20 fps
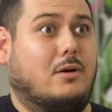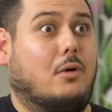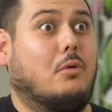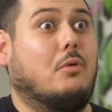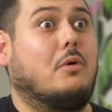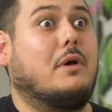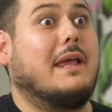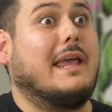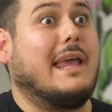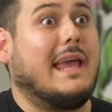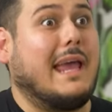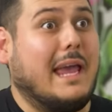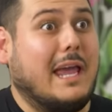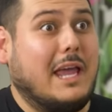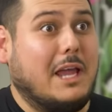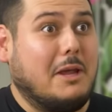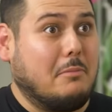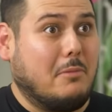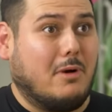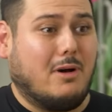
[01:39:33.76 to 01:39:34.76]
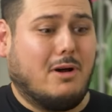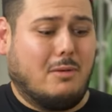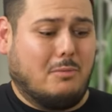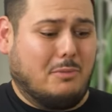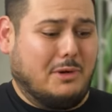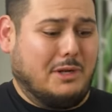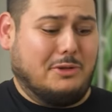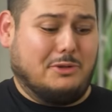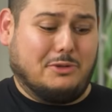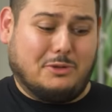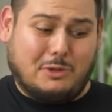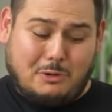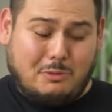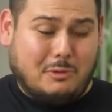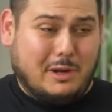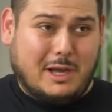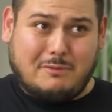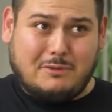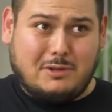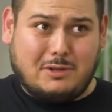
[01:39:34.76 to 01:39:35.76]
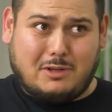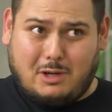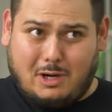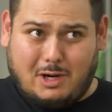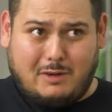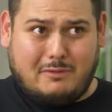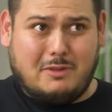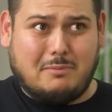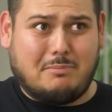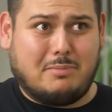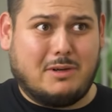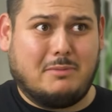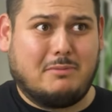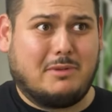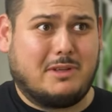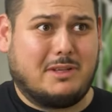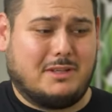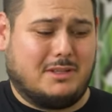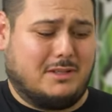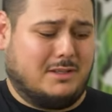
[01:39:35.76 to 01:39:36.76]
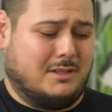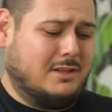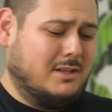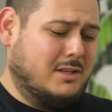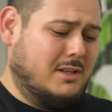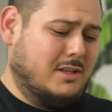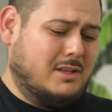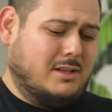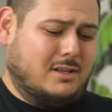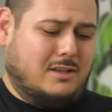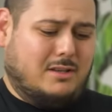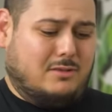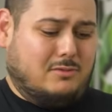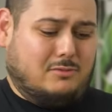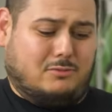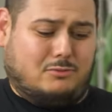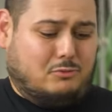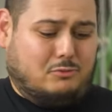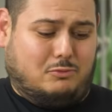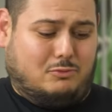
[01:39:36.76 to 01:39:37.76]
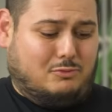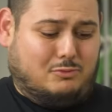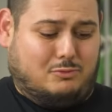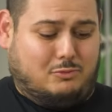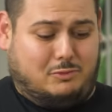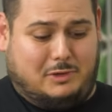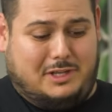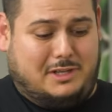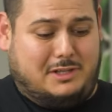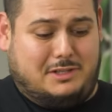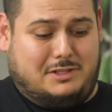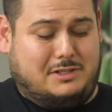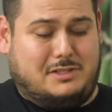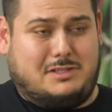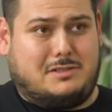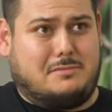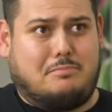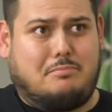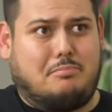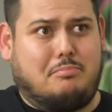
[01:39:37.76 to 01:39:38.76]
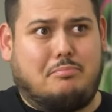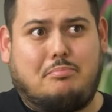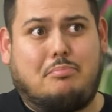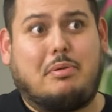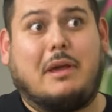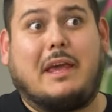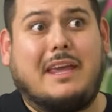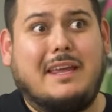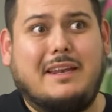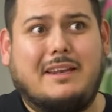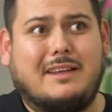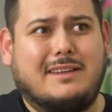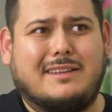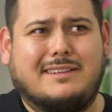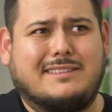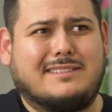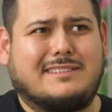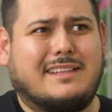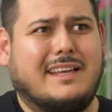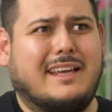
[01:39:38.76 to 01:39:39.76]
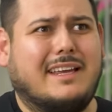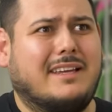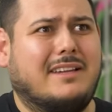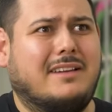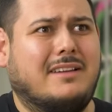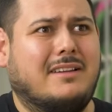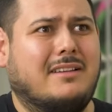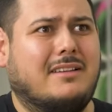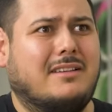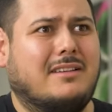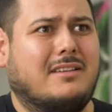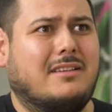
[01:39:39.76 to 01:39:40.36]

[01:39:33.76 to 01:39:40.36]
Okay, Mom, we don't have to carve the pumpkin. We could just paint it instead.